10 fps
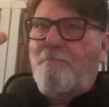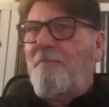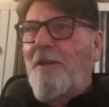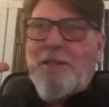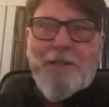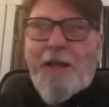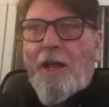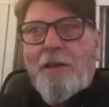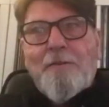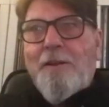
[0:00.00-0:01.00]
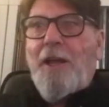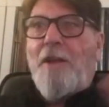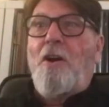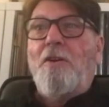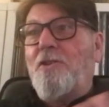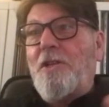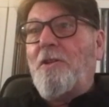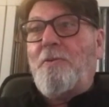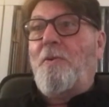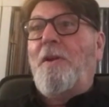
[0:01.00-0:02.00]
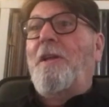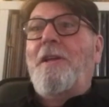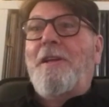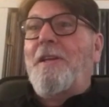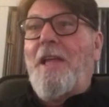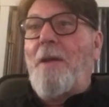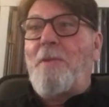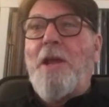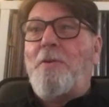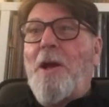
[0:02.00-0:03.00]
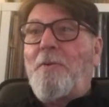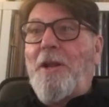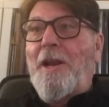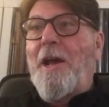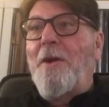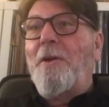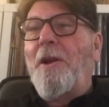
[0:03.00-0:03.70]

I can't still get my head around it now.